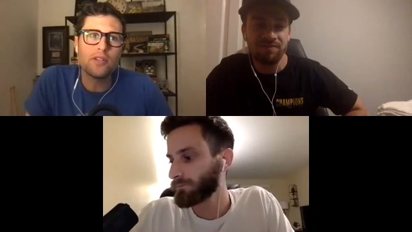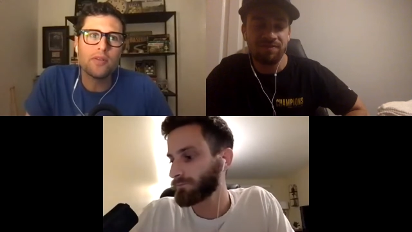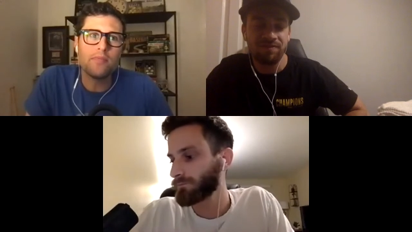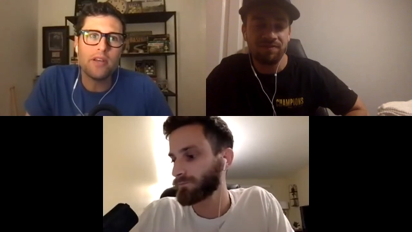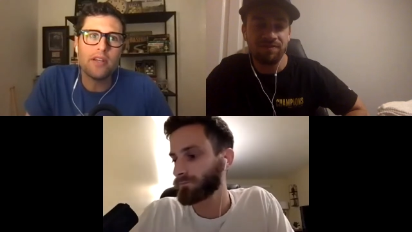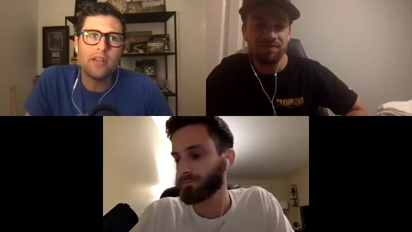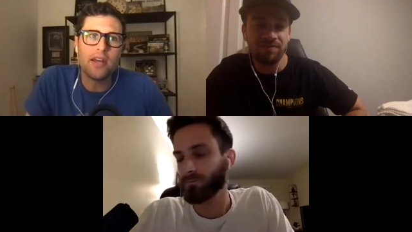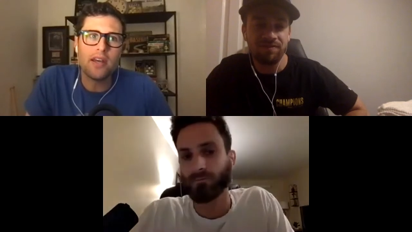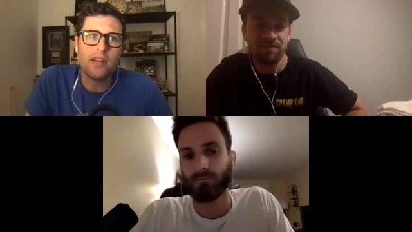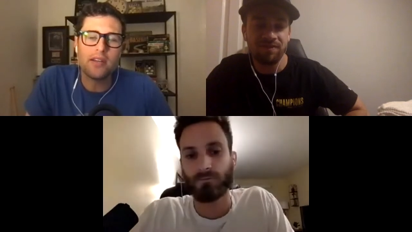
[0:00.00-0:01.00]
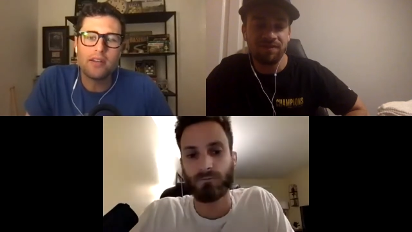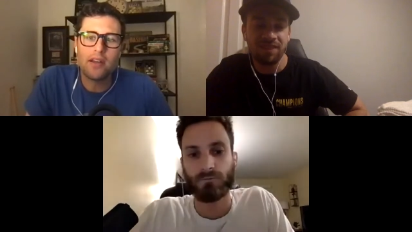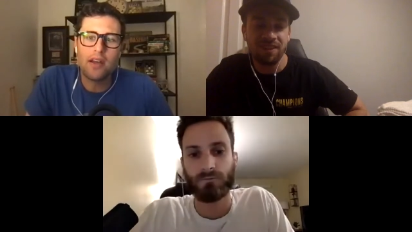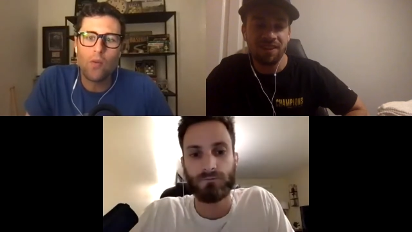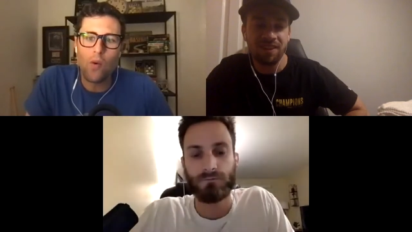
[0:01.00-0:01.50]
Speaker 1: beat a
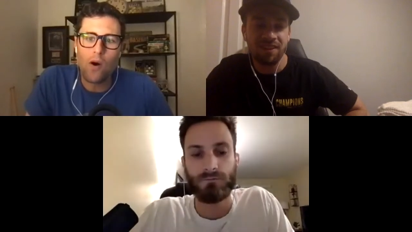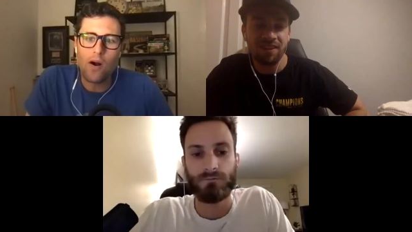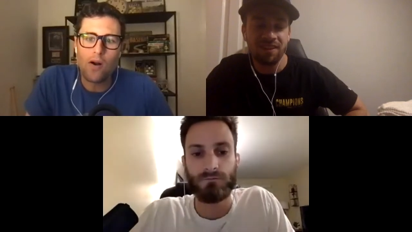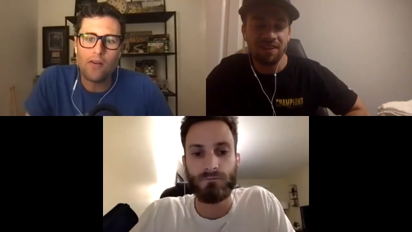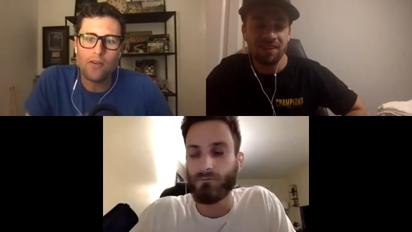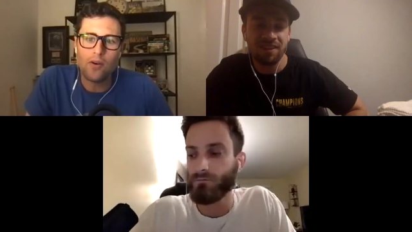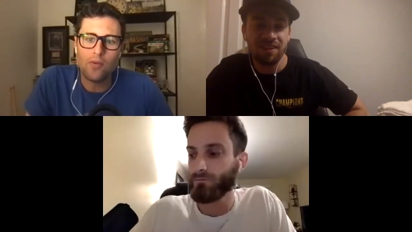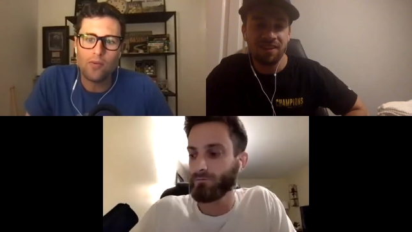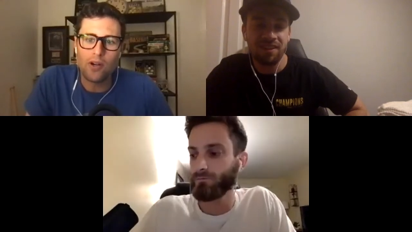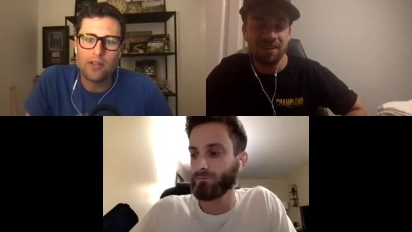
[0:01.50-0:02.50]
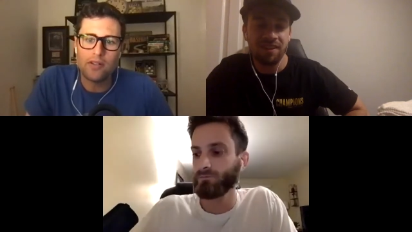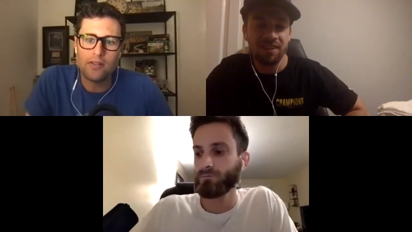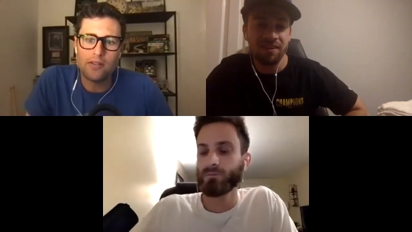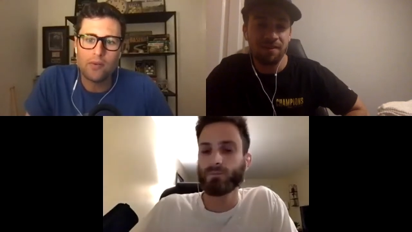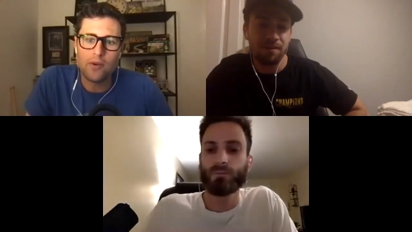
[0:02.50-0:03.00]
a walk-off home run
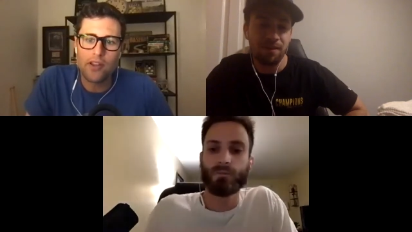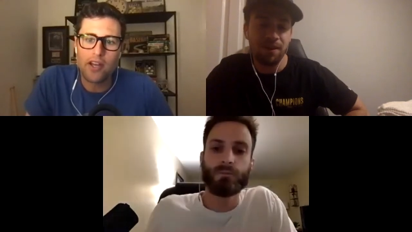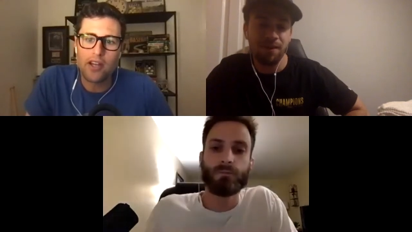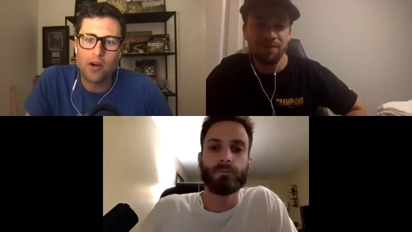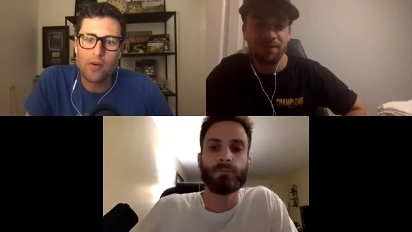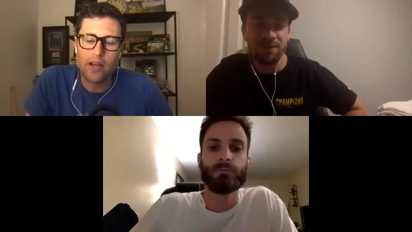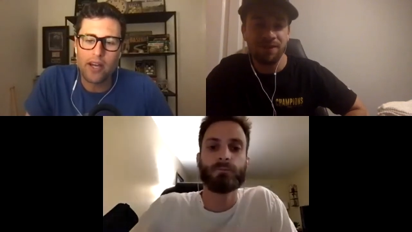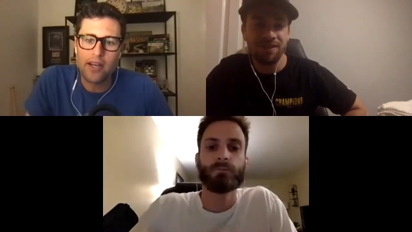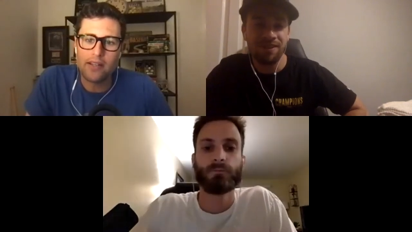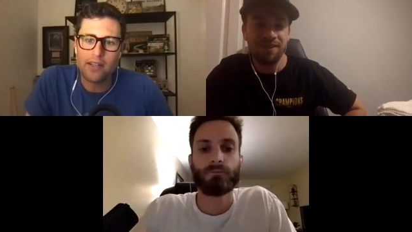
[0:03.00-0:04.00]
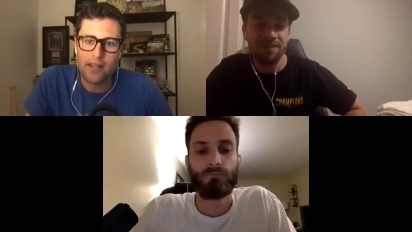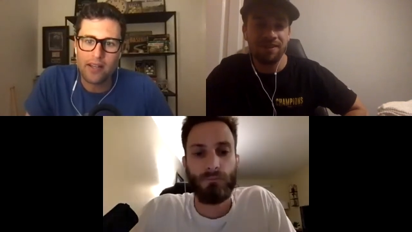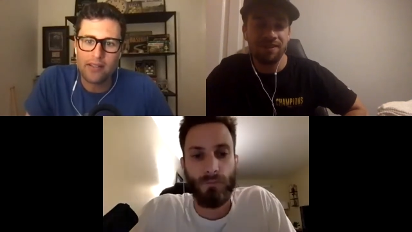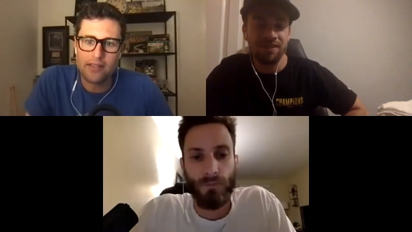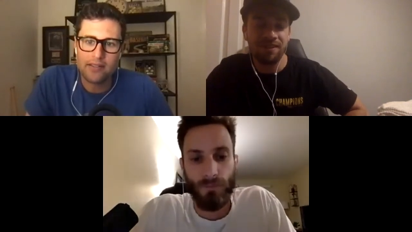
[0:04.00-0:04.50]
with
Speaker 2: a well, go-ahead
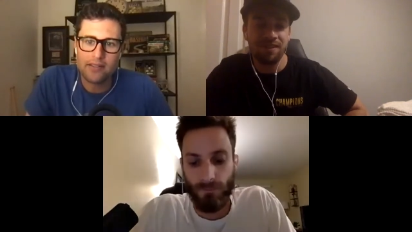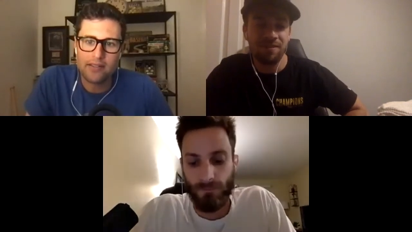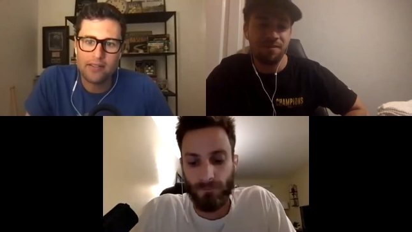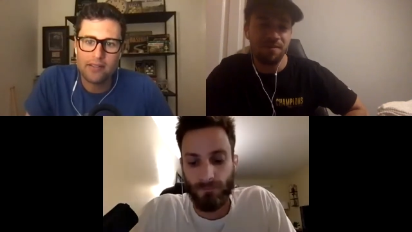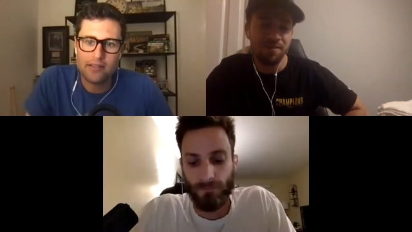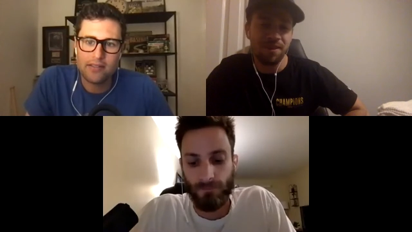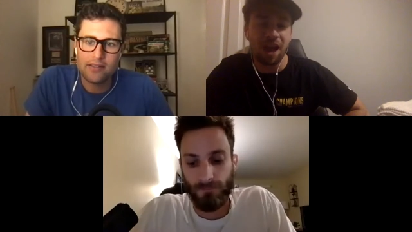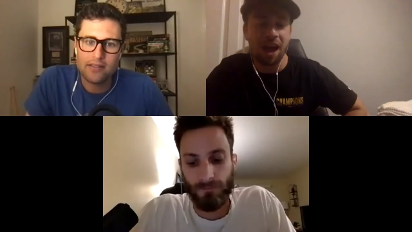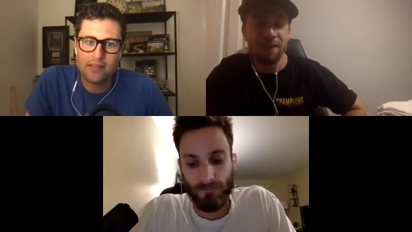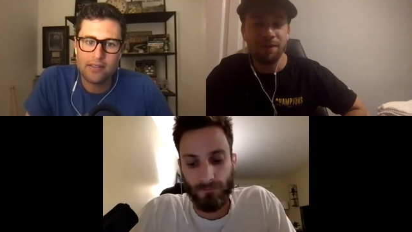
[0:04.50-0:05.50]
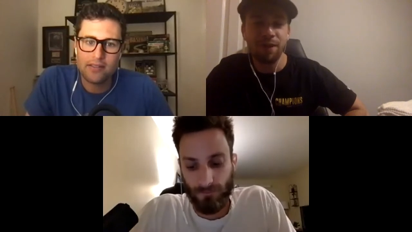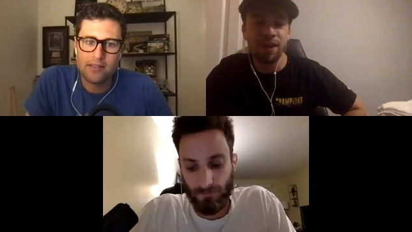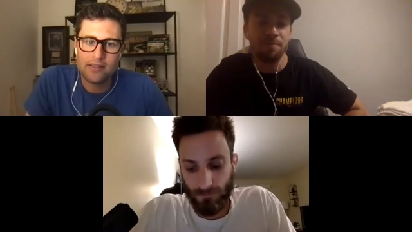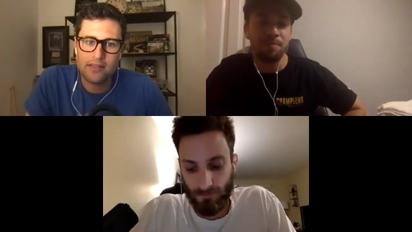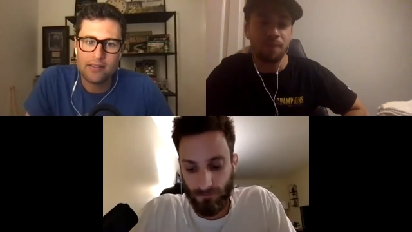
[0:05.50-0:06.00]
hit. I feel
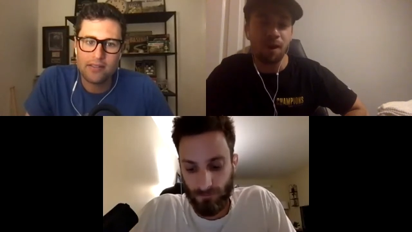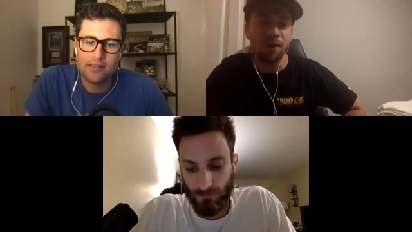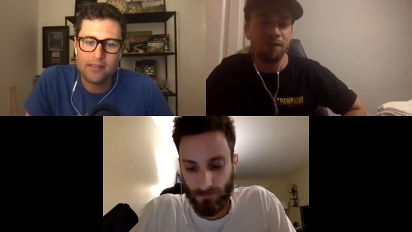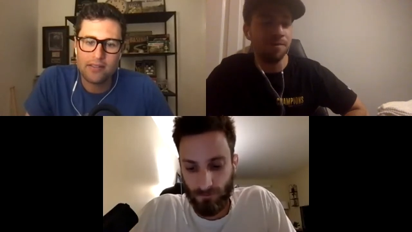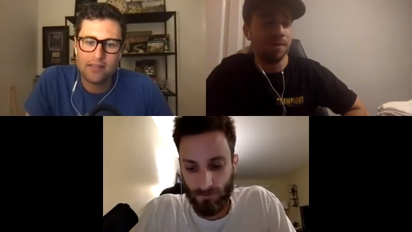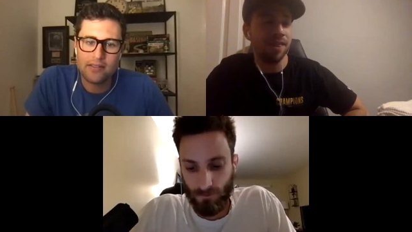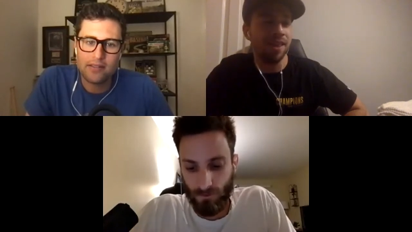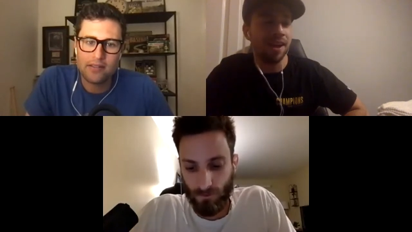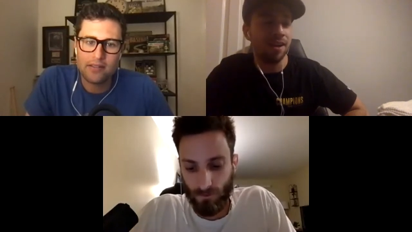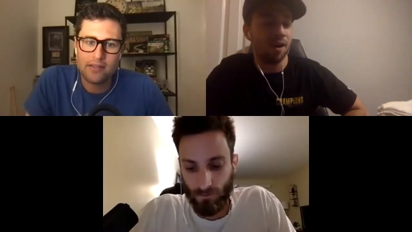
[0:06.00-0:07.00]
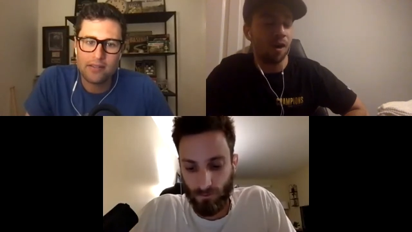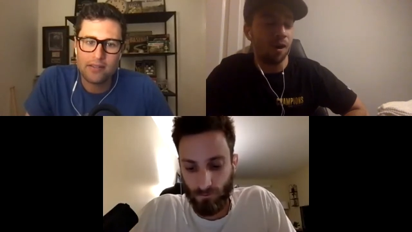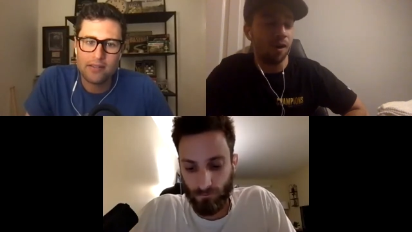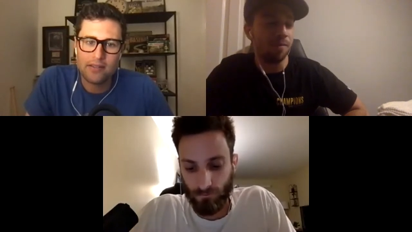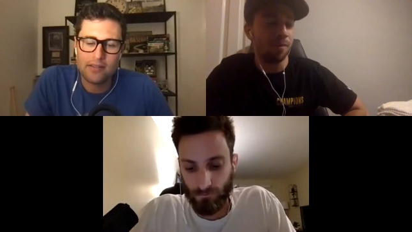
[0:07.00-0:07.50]
like part of what made that
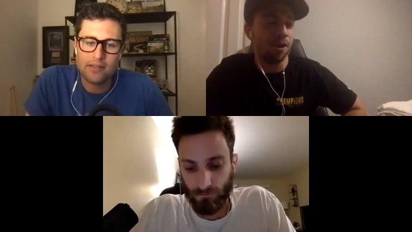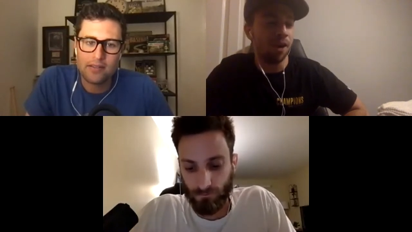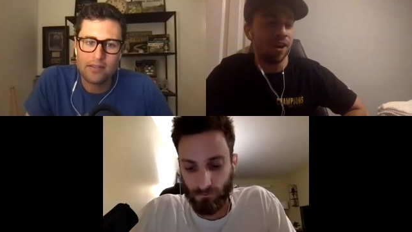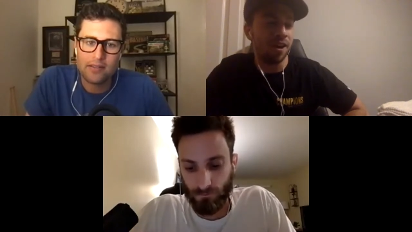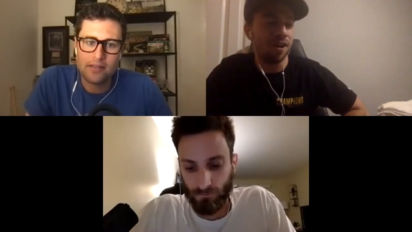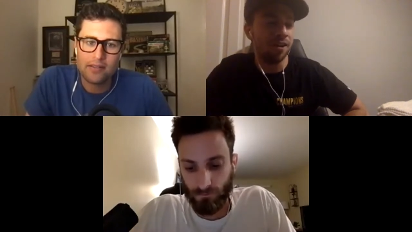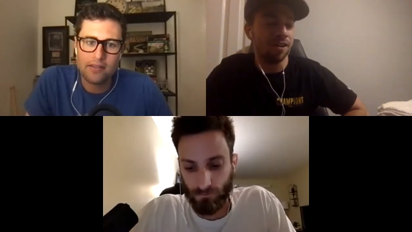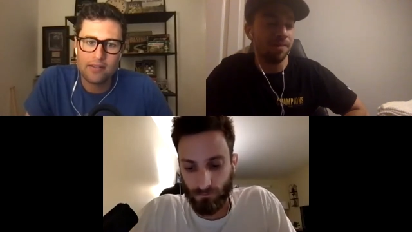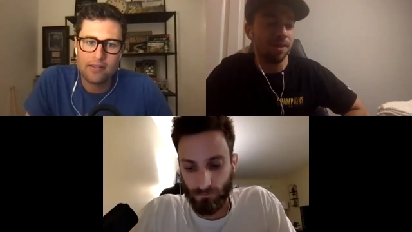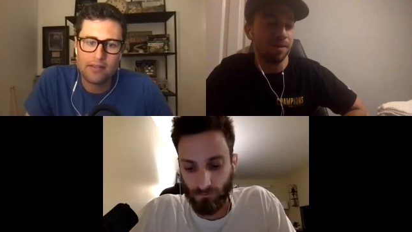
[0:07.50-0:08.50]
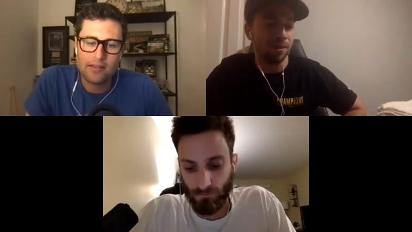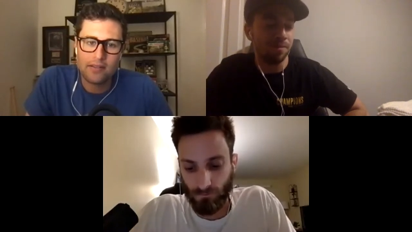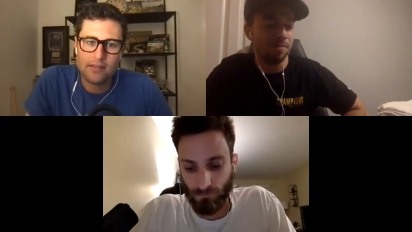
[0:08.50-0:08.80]
call more iconic than maybe the